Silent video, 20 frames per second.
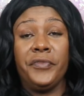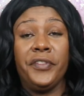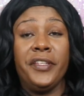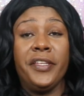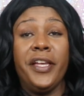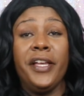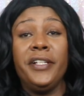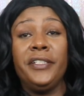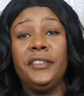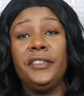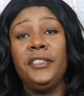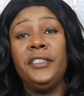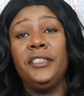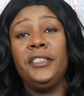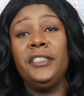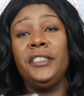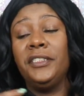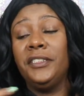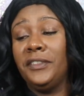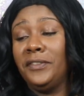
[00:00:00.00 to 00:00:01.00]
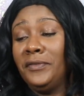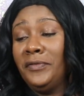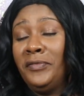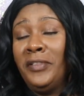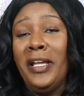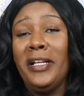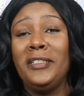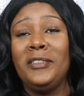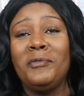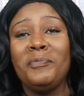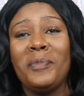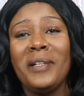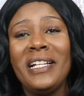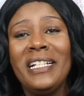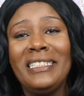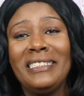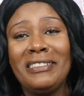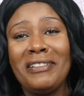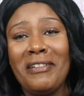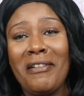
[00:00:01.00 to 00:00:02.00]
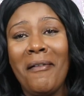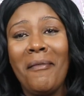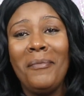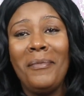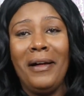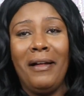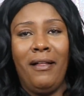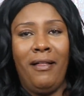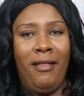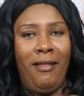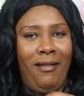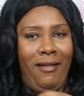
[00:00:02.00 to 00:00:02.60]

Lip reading: Yes, it is. That's why it's called.